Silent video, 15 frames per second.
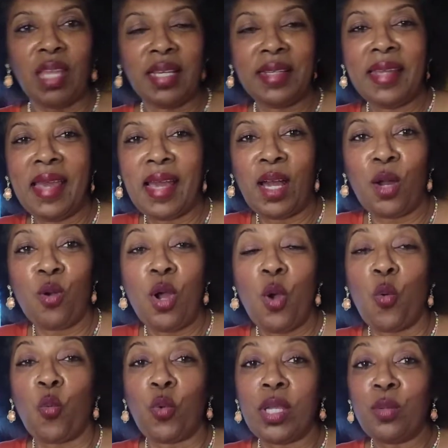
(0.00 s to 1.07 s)
now
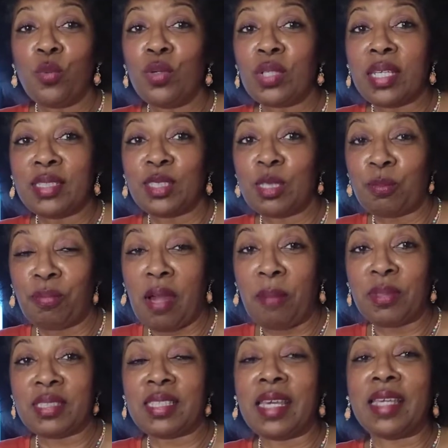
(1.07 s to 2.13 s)
we will get to the
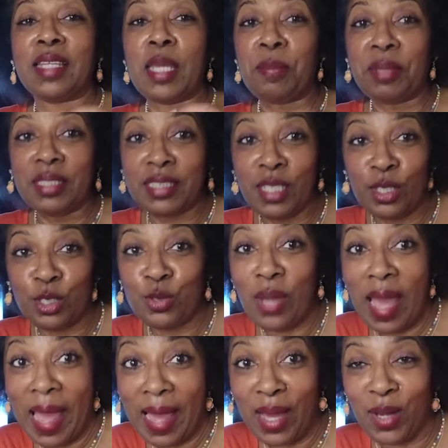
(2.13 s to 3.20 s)
promised land. Let me tell you
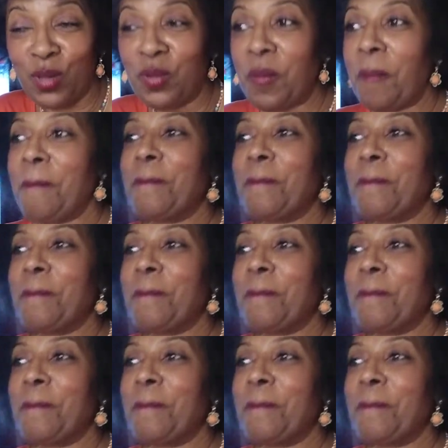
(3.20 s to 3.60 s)
how.